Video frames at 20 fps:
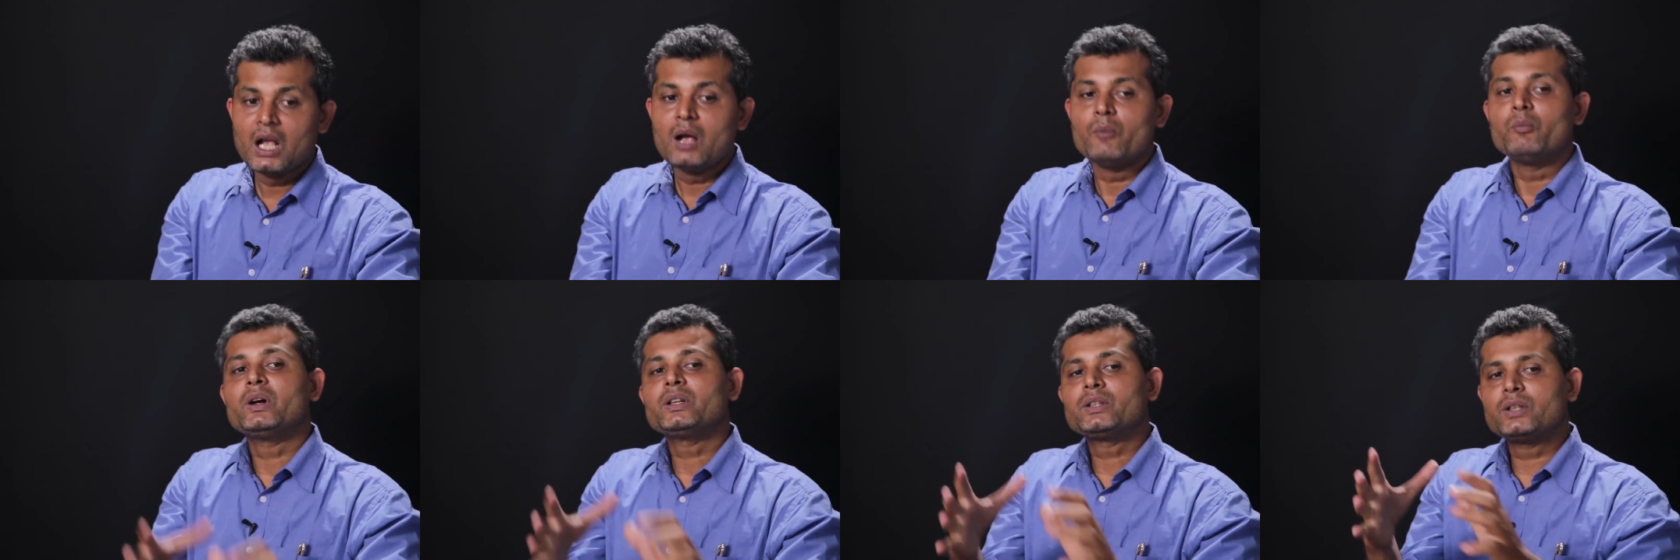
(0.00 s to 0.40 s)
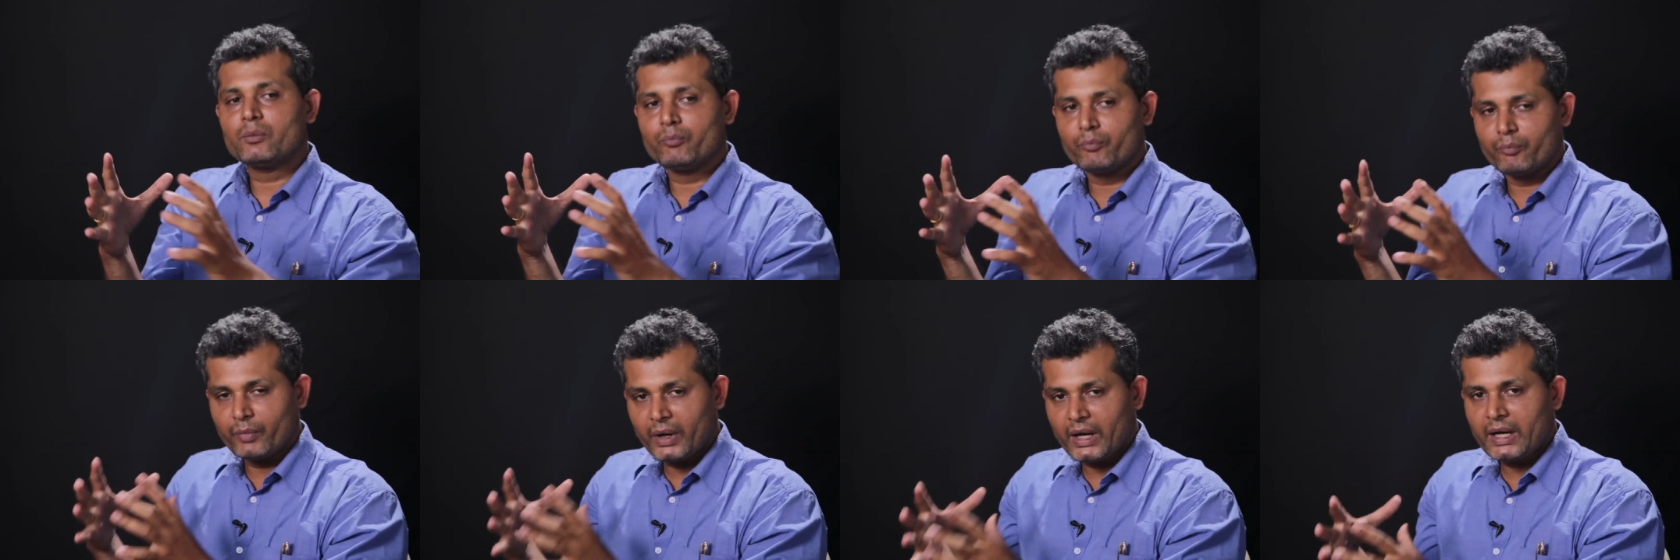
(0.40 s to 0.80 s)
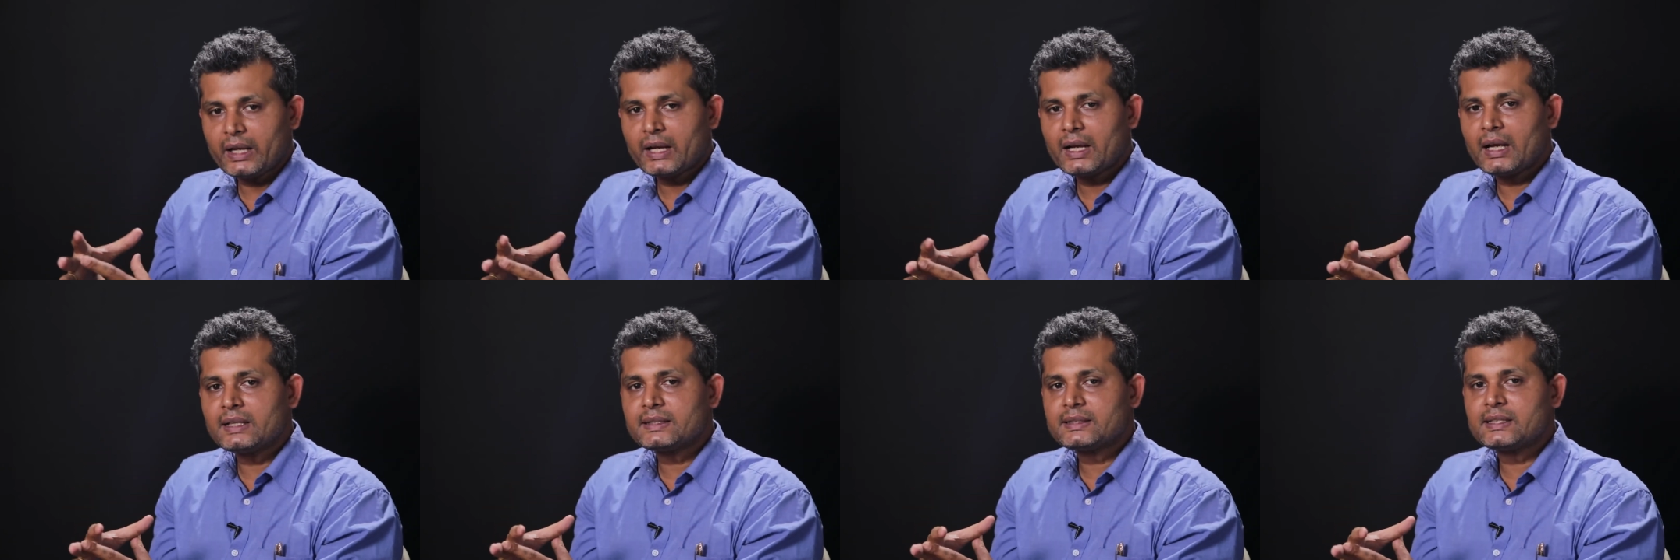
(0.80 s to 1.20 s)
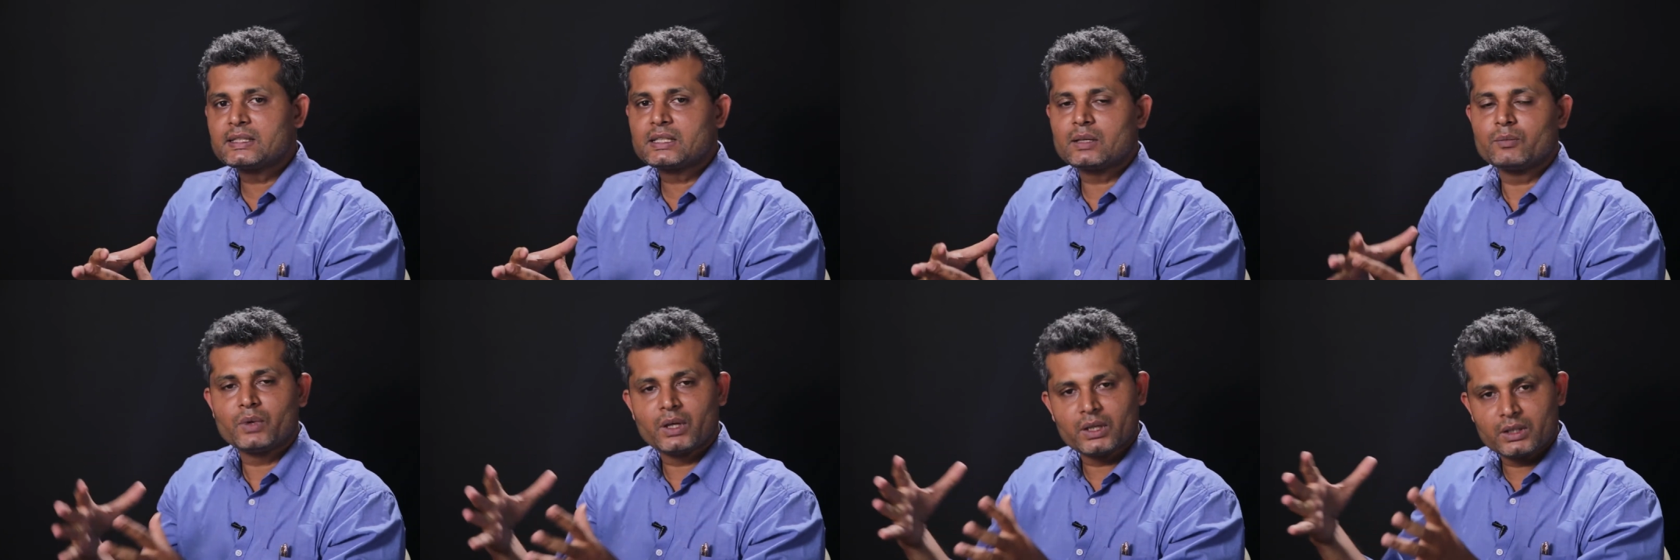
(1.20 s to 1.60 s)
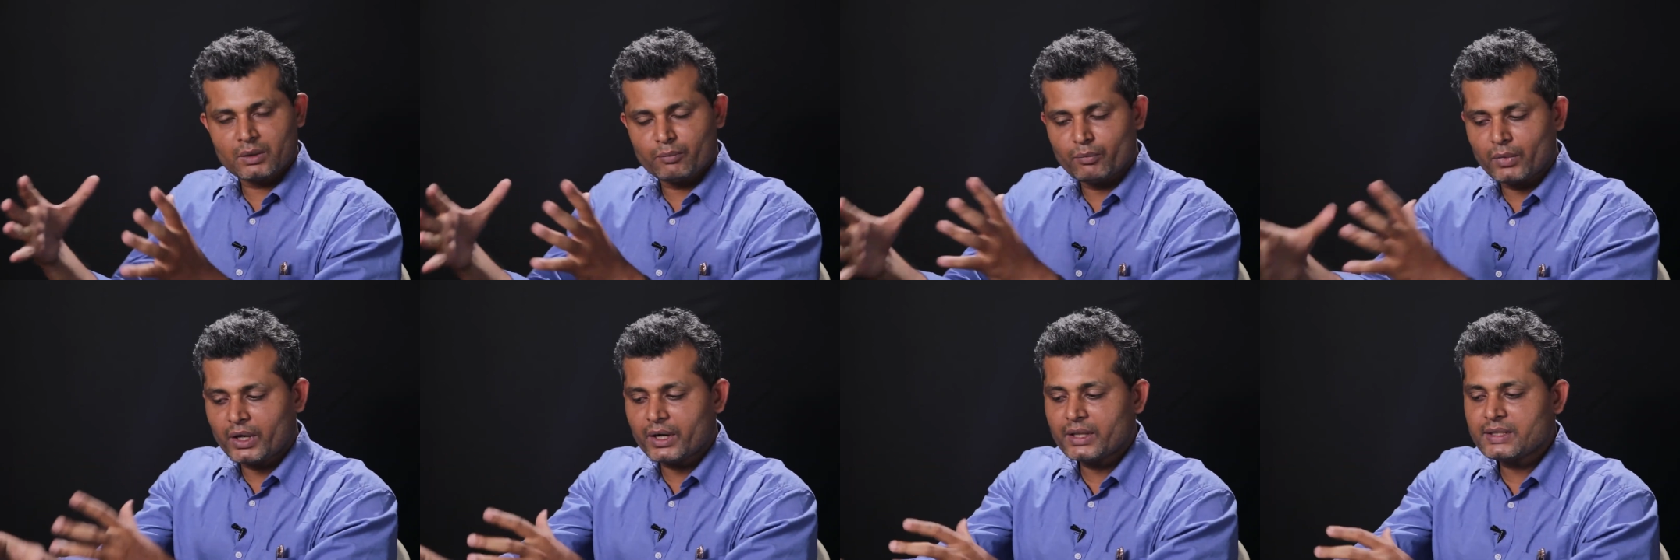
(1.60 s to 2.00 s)
But the medical system or the
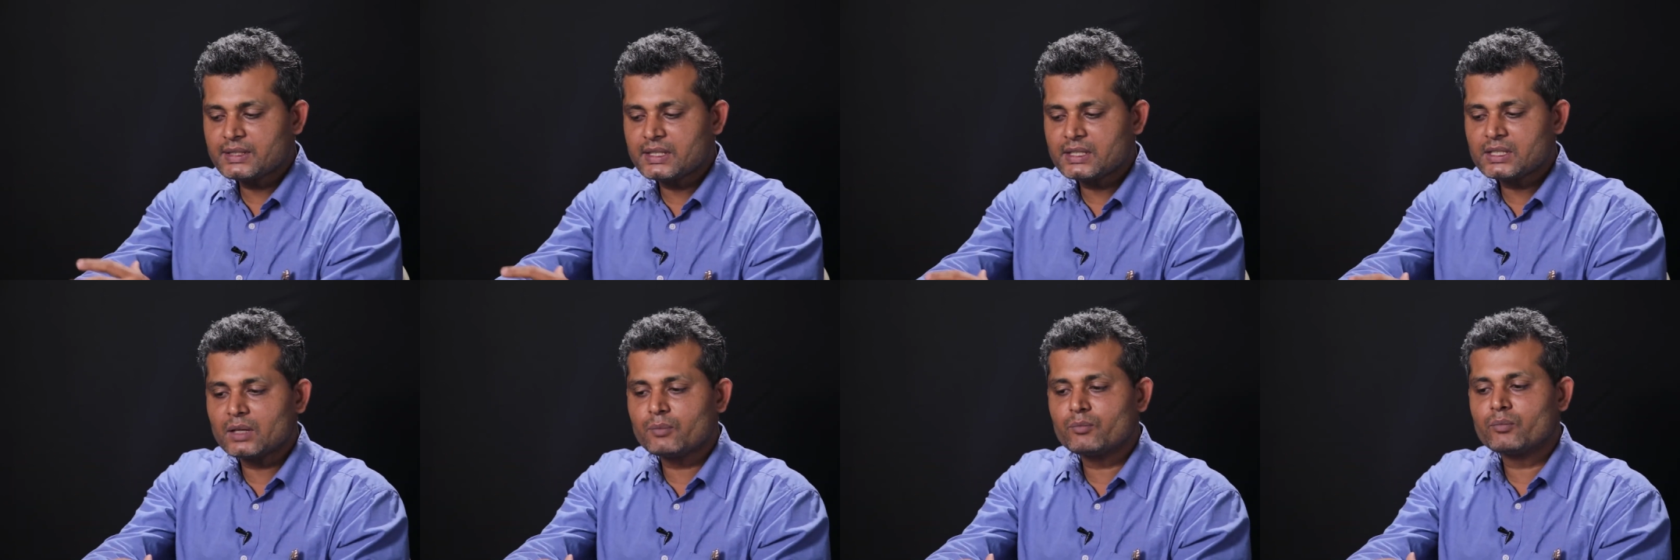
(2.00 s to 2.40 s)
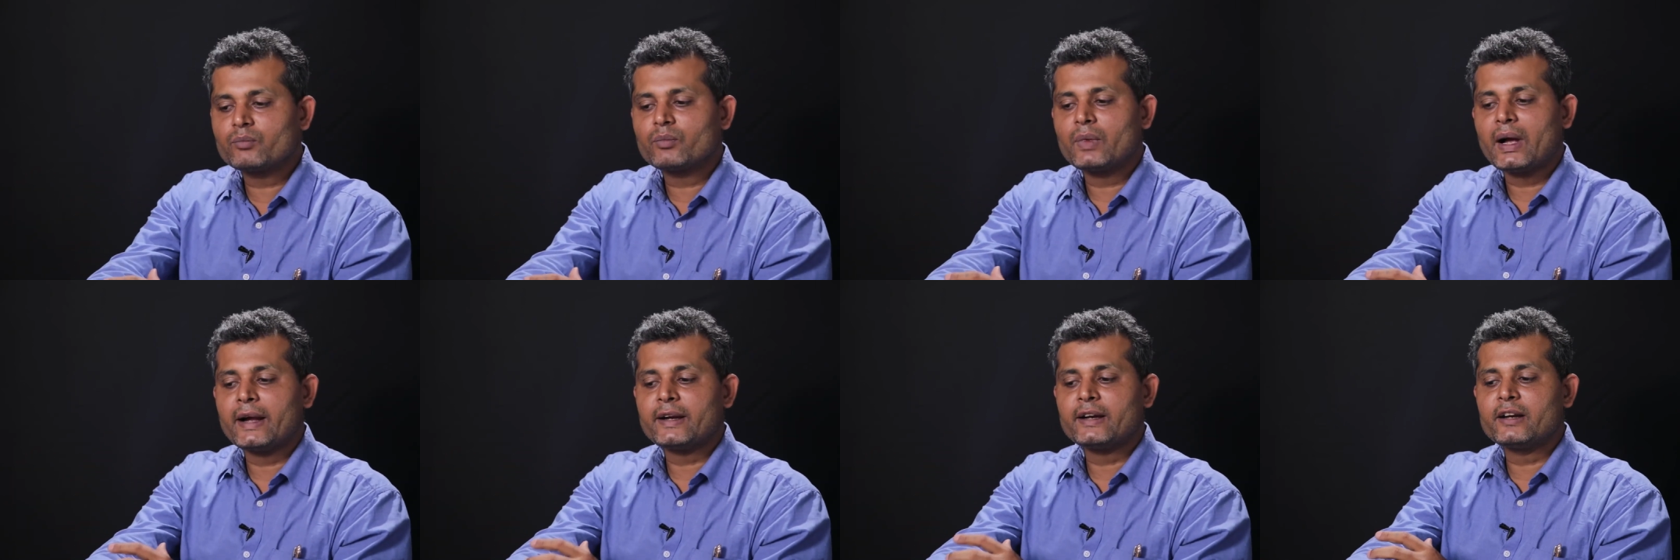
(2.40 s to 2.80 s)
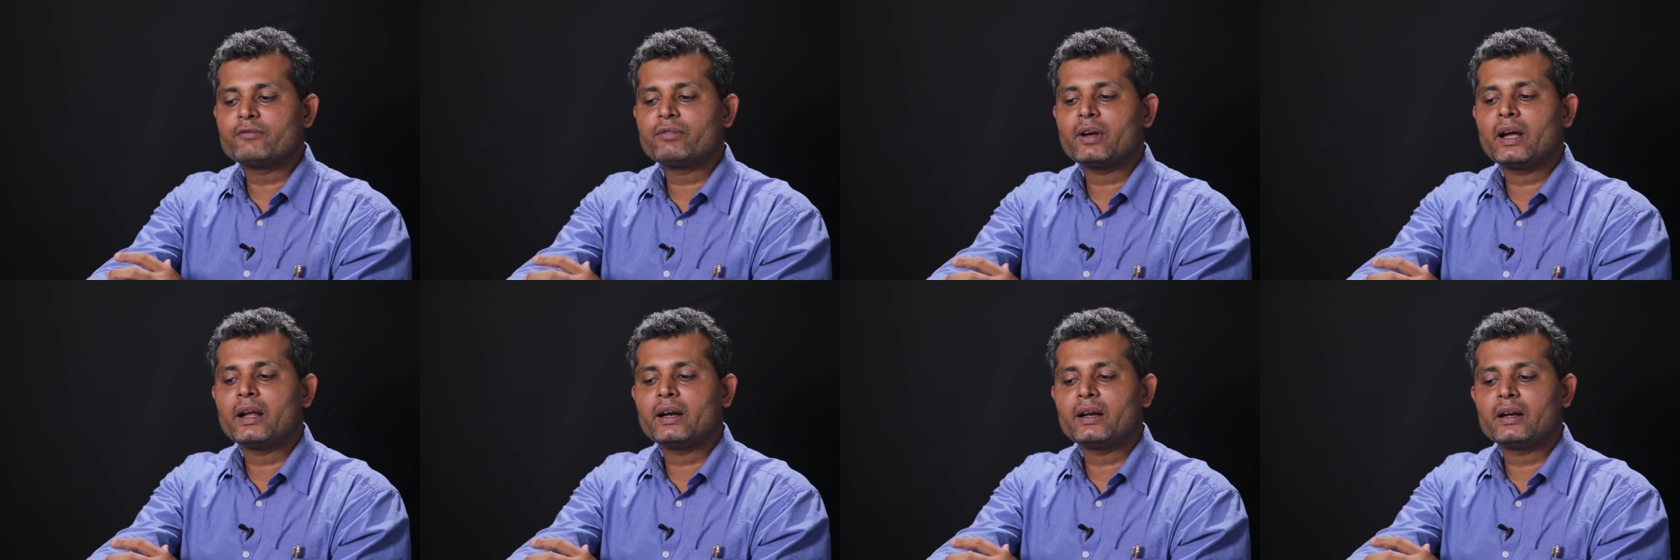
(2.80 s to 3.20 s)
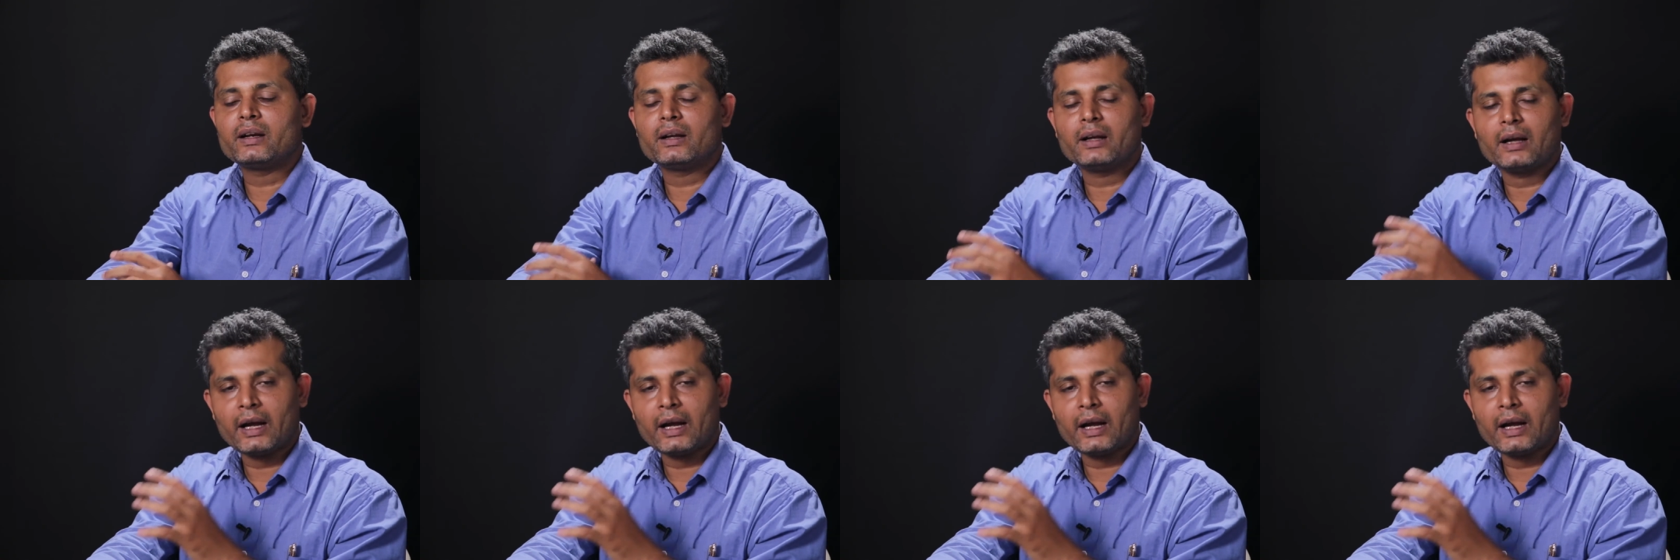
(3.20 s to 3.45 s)
modern system identified